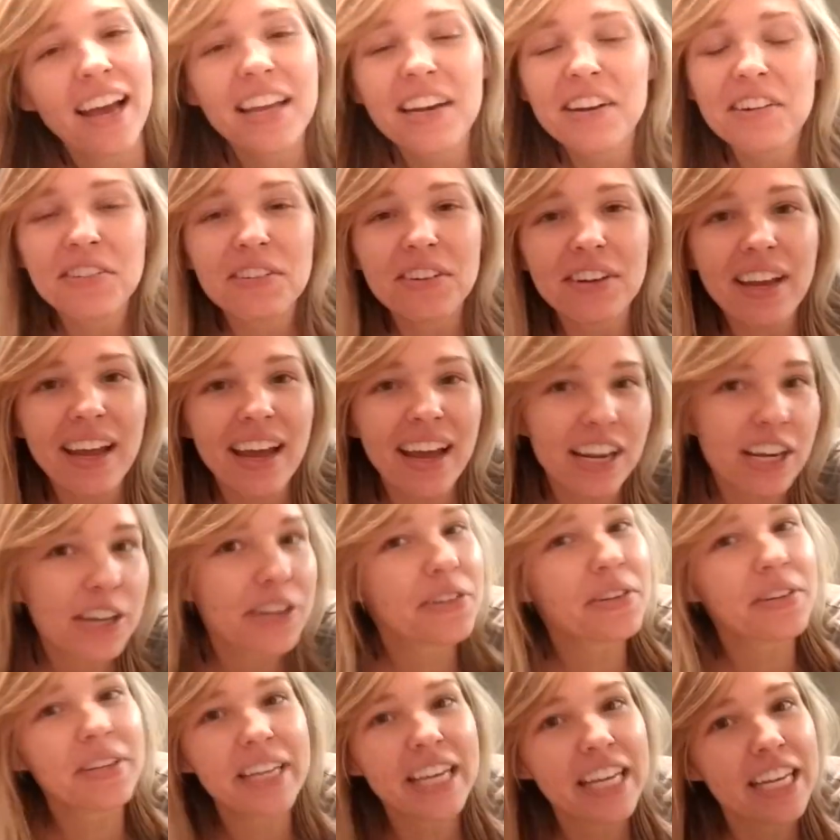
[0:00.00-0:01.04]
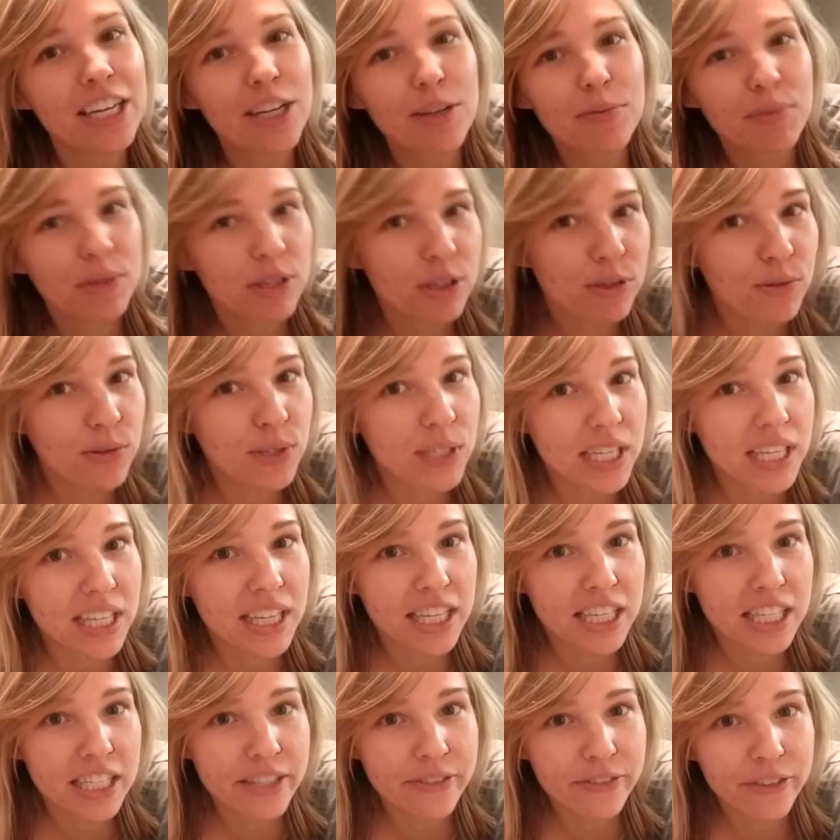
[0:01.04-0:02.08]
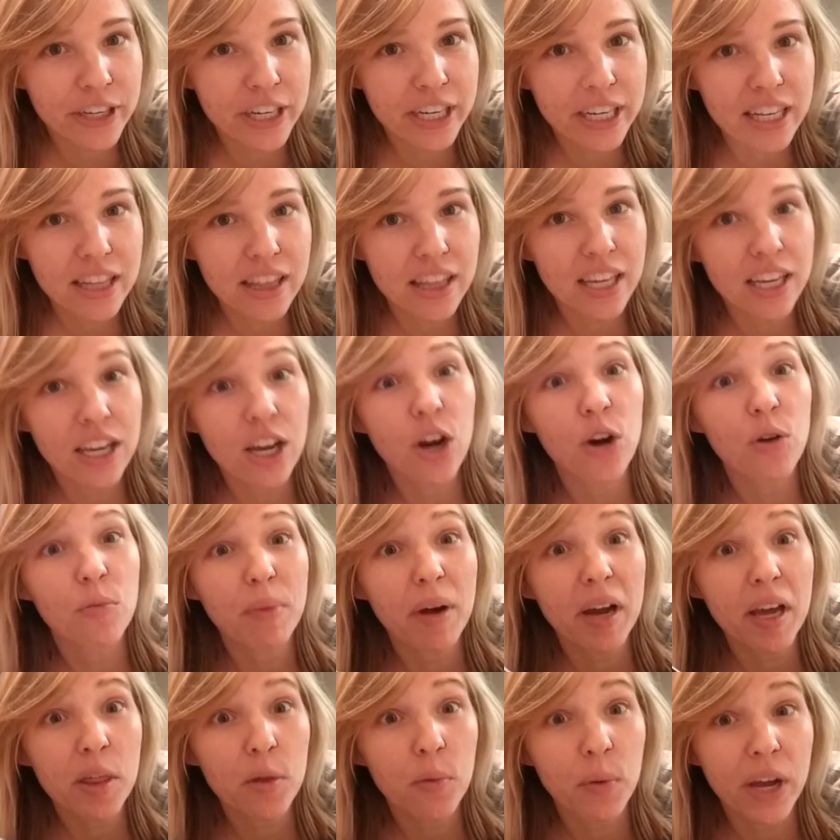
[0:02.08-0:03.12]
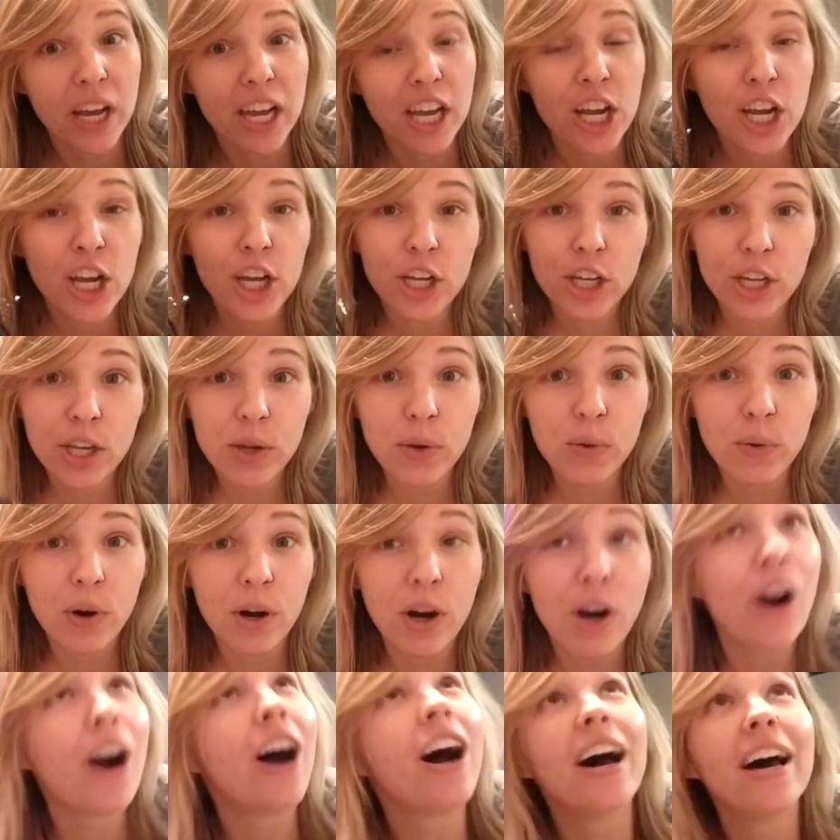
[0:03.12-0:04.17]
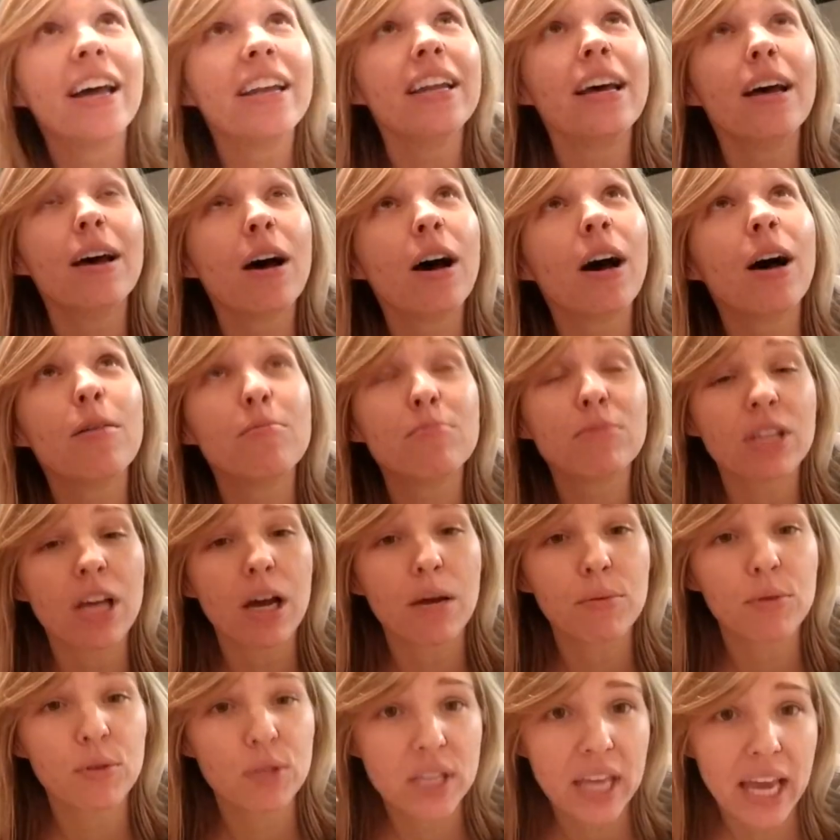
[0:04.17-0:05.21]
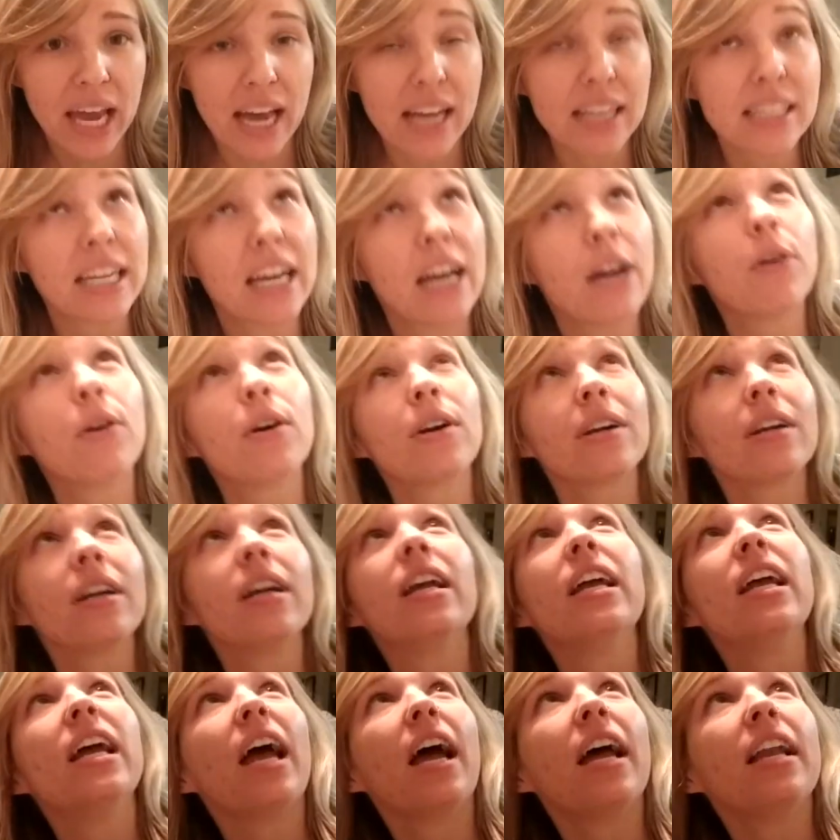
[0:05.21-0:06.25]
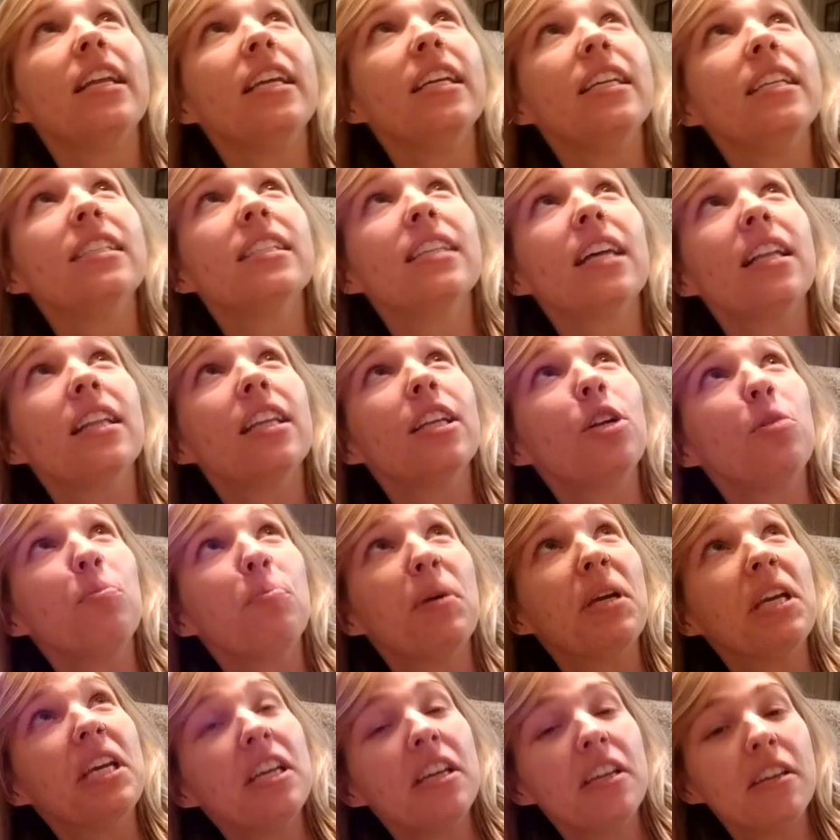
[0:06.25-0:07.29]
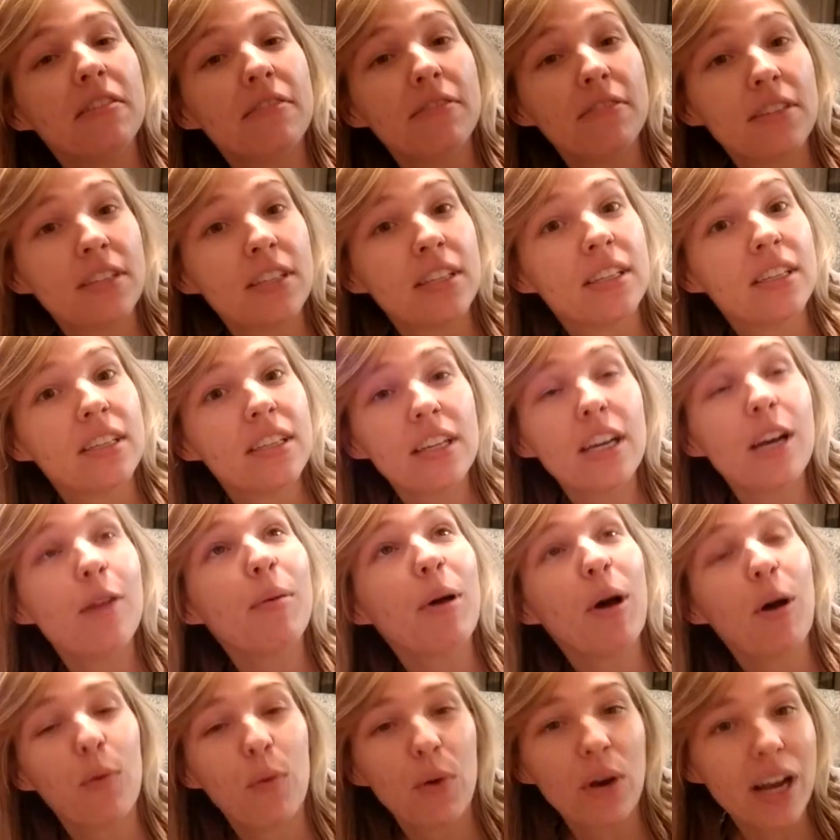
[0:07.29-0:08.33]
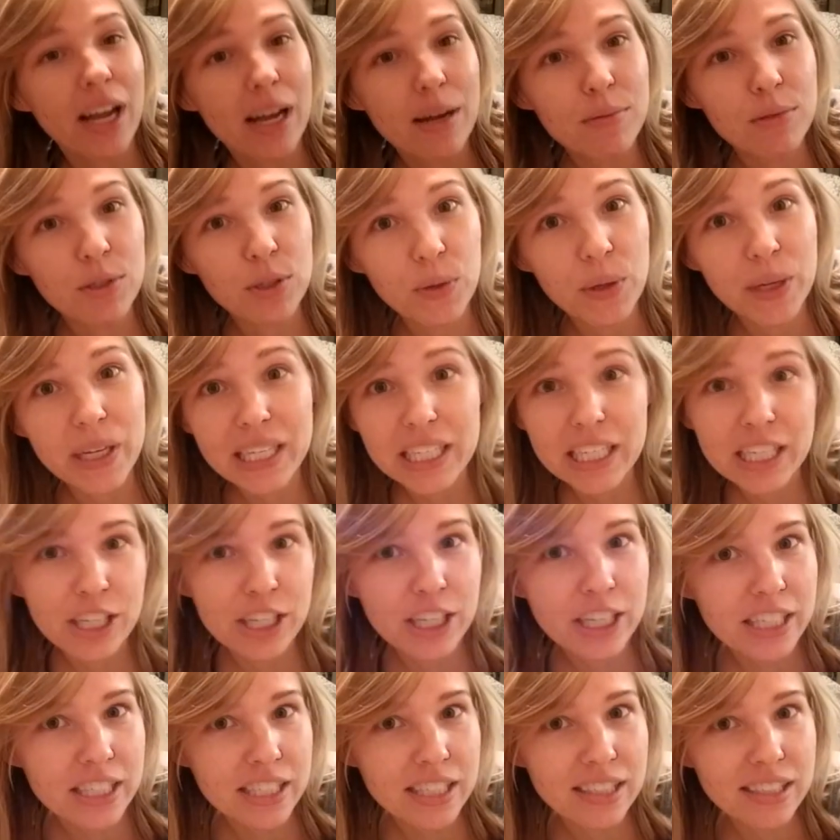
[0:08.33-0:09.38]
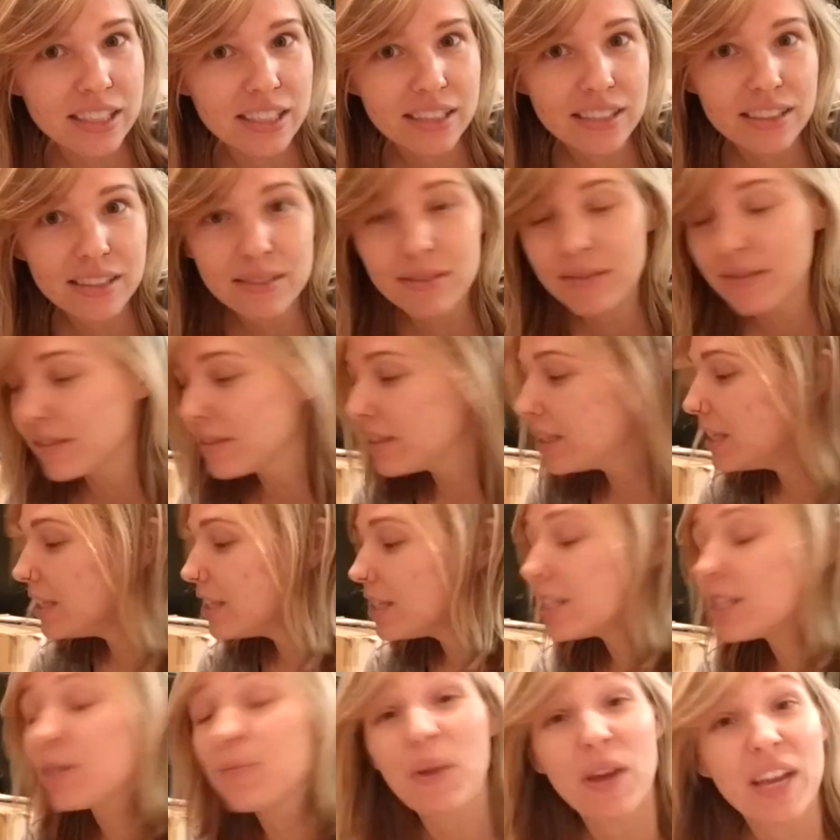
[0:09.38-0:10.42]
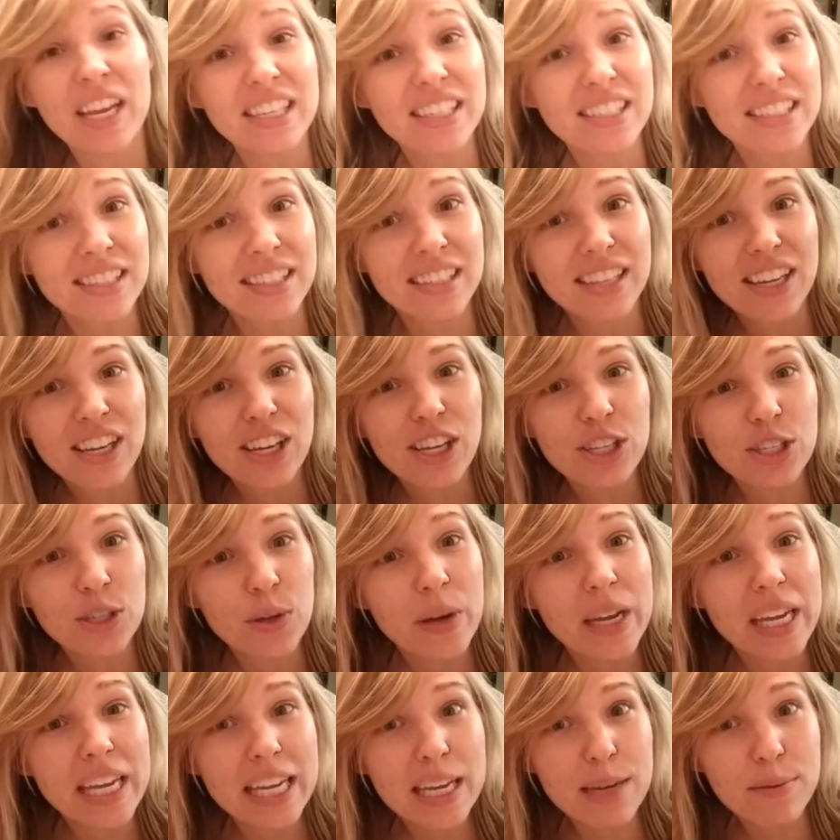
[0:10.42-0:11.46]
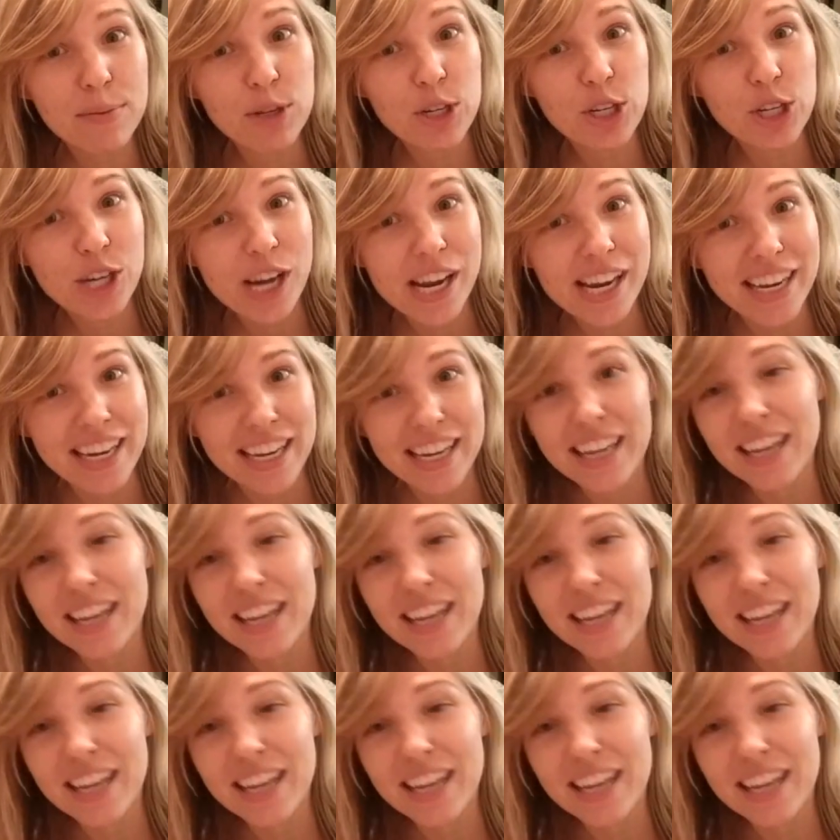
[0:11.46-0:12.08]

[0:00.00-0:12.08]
I don't actually end up using this for anything. Oh, by the way, you are on um, Zabu's cat tower, and he's a little peeved about what I'm doing near his his space. So he keeps shaking